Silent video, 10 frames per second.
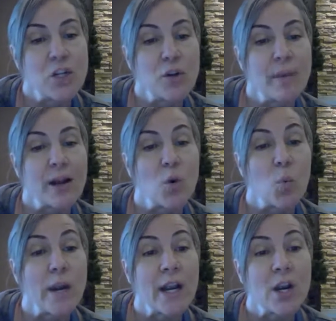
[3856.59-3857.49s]
no matter
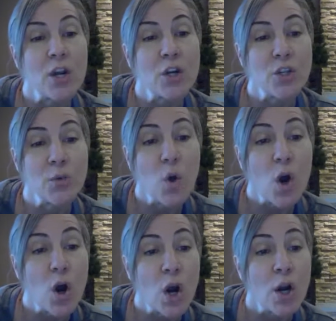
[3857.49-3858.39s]
where you
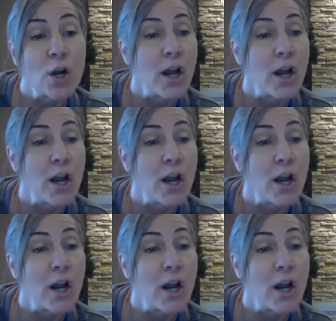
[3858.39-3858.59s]
are